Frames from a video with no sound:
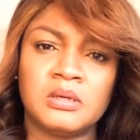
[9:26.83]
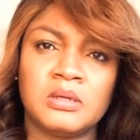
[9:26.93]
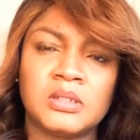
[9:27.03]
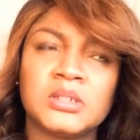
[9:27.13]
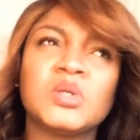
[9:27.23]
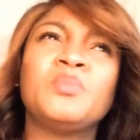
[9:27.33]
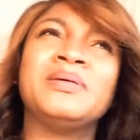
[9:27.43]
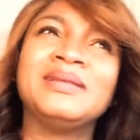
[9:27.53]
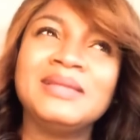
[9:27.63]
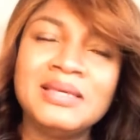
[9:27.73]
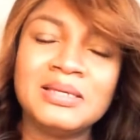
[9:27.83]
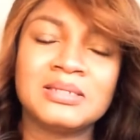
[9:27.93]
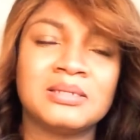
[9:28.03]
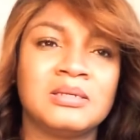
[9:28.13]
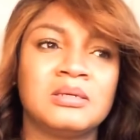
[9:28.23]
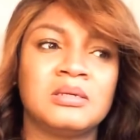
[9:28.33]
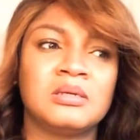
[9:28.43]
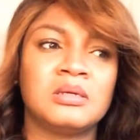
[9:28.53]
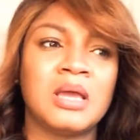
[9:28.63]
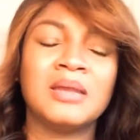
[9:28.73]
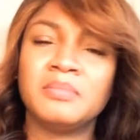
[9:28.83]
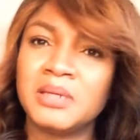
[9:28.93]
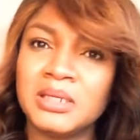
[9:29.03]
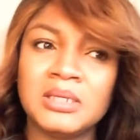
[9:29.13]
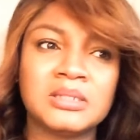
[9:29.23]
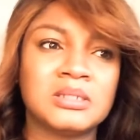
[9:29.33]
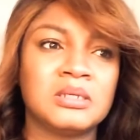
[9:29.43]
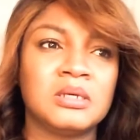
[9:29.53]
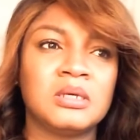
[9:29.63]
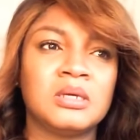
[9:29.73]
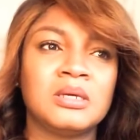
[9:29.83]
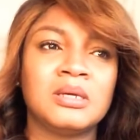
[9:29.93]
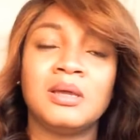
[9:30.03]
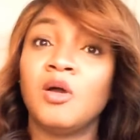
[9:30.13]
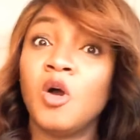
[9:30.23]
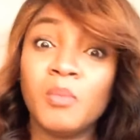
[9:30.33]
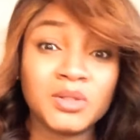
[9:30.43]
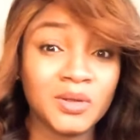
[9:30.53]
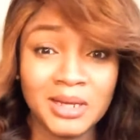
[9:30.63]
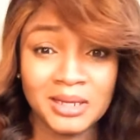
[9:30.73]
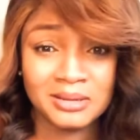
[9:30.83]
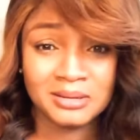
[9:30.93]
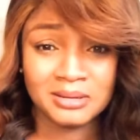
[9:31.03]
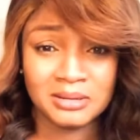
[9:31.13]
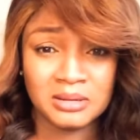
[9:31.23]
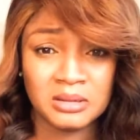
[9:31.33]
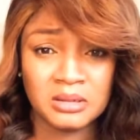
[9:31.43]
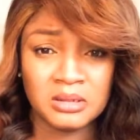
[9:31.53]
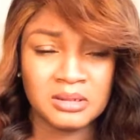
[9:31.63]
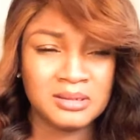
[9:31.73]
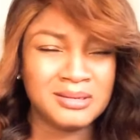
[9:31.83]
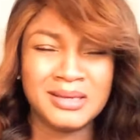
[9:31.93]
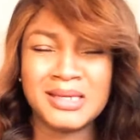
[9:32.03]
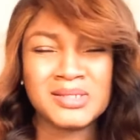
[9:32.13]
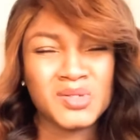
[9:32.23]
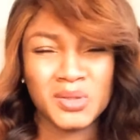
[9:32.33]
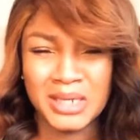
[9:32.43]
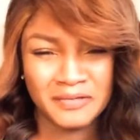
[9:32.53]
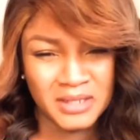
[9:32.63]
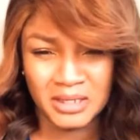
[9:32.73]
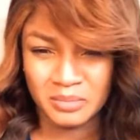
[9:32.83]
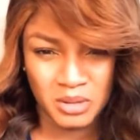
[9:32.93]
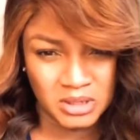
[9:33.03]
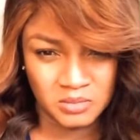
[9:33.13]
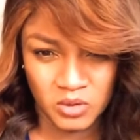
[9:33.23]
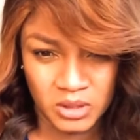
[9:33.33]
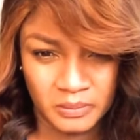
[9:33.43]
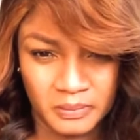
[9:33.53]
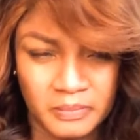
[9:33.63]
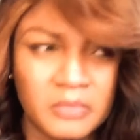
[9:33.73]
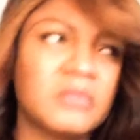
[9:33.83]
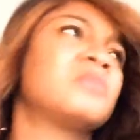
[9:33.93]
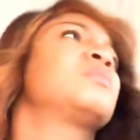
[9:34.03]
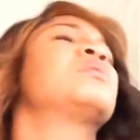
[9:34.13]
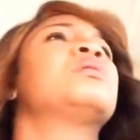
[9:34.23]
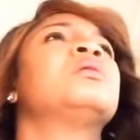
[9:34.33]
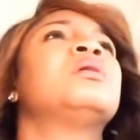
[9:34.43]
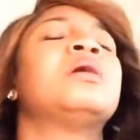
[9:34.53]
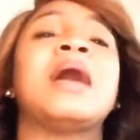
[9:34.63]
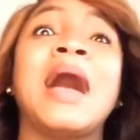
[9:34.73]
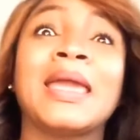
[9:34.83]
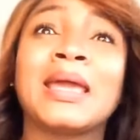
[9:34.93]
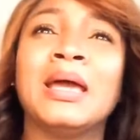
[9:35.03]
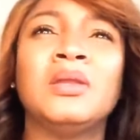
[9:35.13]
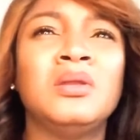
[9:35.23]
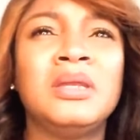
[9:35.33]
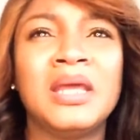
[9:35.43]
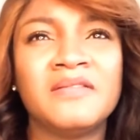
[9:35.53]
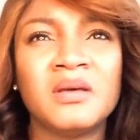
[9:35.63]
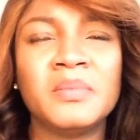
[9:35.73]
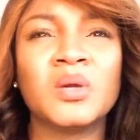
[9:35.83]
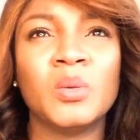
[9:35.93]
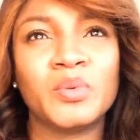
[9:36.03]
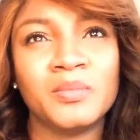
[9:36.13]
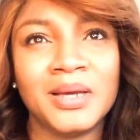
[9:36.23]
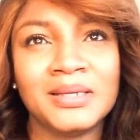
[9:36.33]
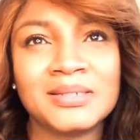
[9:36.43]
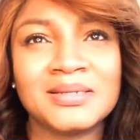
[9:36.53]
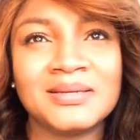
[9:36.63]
So please and please, OMOTOLA is not after anybody's money. I can never be compromised.